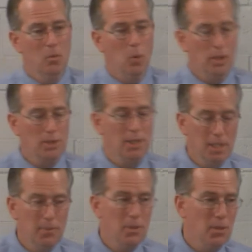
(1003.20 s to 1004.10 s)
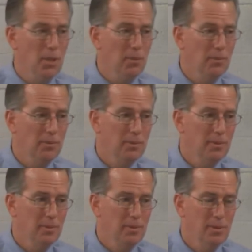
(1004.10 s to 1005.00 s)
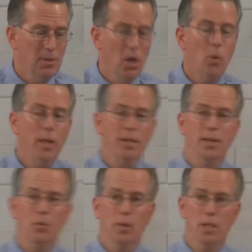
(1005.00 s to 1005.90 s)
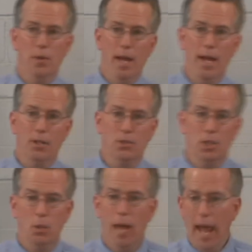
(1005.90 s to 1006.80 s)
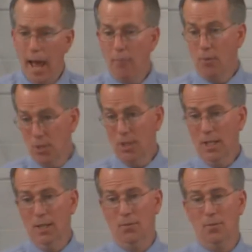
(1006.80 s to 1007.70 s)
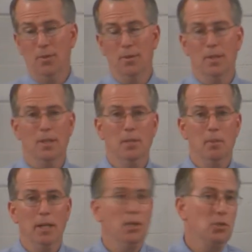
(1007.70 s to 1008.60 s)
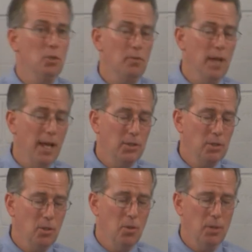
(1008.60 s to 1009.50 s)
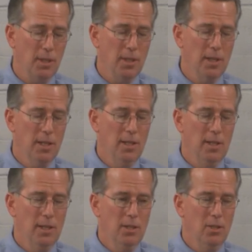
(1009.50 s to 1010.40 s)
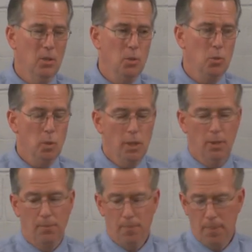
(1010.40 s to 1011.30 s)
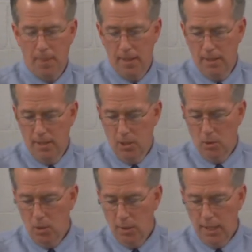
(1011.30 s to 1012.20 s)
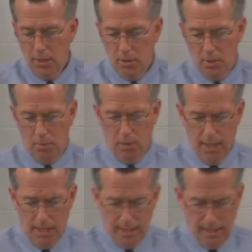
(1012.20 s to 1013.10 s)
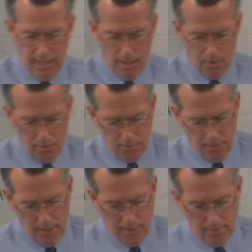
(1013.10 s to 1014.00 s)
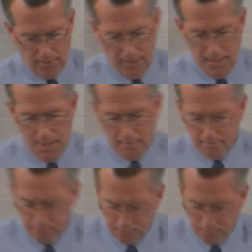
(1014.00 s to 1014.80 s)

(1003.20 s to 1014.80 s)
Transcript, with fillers: wants to give it to you. Knowing that when you ask, you have received because you have asked according to his will. You do need to pray in faith. And again,